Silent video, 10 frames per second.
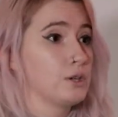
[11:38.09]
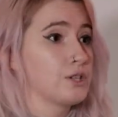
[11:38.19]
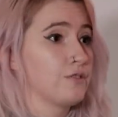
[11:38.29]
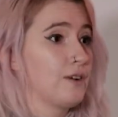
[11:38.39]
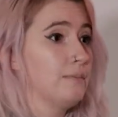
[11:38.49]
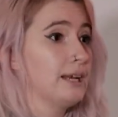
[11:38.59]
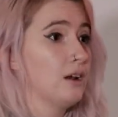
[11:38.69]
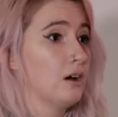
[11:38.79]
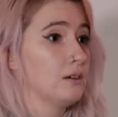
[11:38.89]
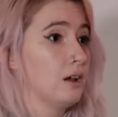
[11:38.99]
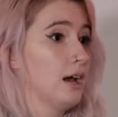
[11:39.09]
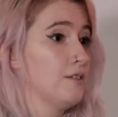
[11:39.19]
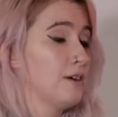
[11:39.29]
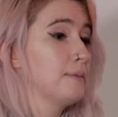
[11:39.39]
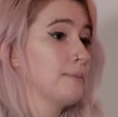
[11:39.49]
which the family
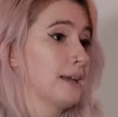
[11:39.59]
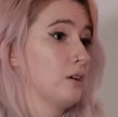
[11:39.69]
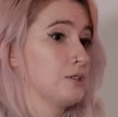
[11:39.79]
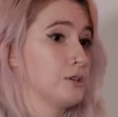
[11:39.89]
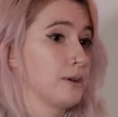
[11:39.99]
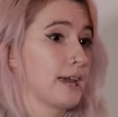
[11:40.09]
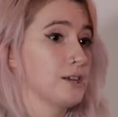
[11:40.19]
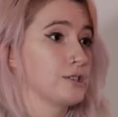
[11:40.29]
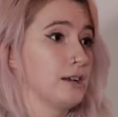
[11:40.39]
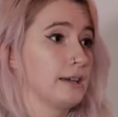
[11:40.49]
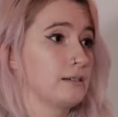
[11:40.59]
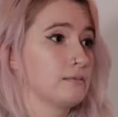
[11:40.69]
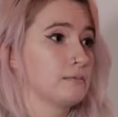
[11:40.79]
man lot do occasionally,